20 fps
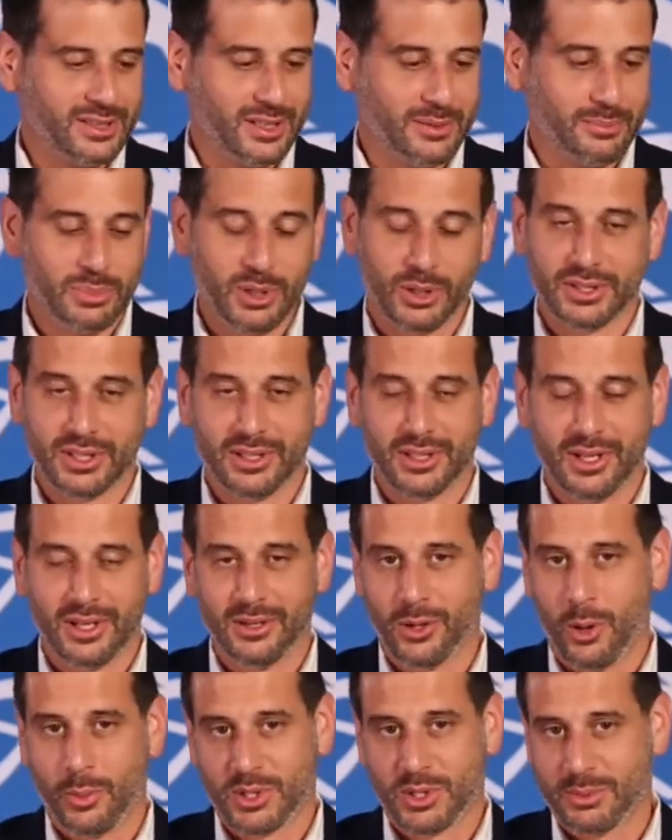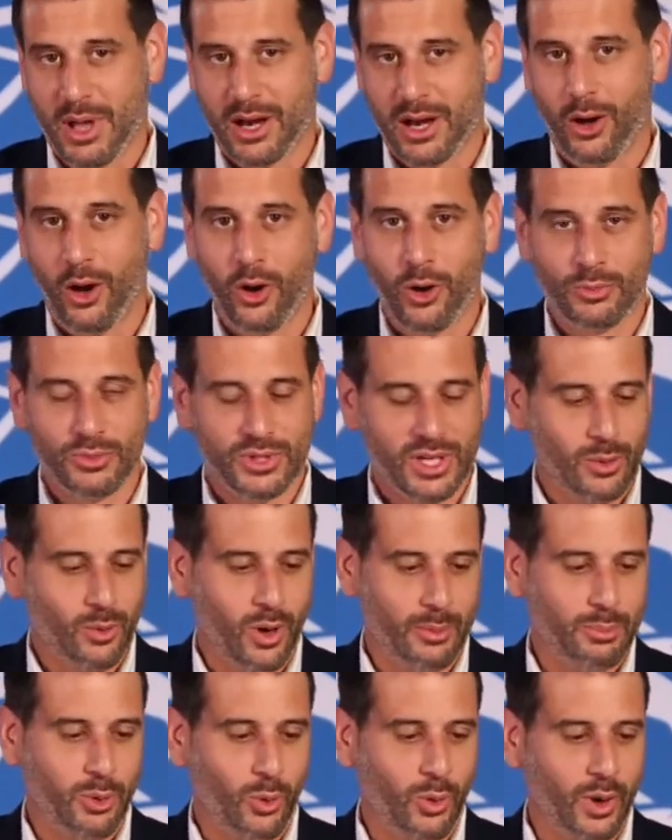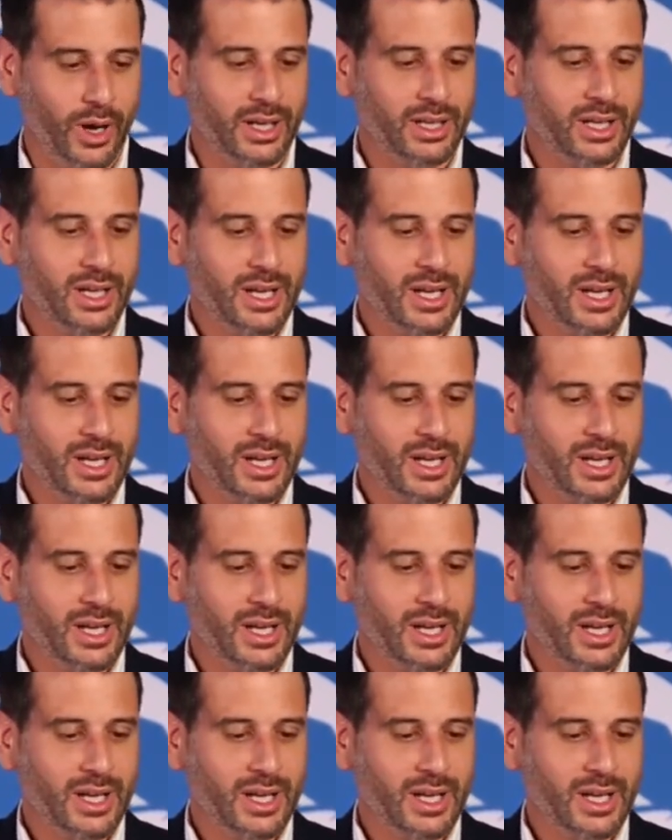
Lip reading: built an enormous amount of homes at one point,